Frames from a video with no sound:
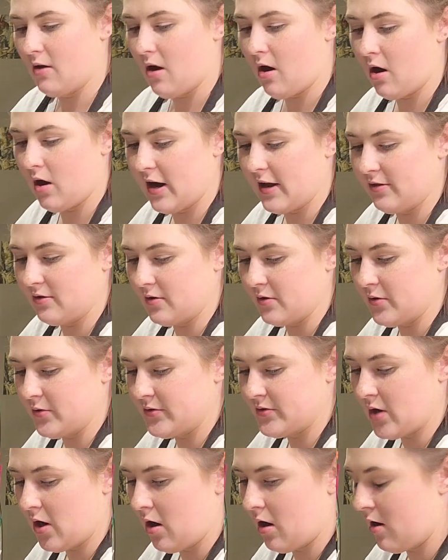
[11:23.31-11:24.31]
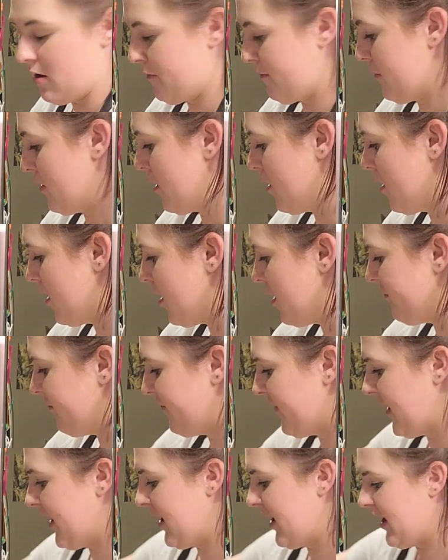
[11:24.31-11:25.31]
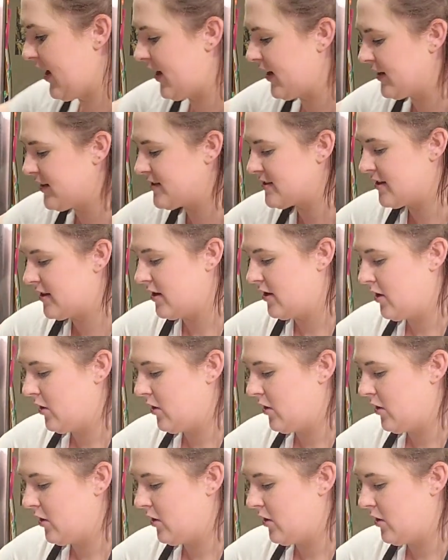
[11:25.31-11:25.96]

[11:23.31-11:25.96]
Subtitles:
All right, those are perfect.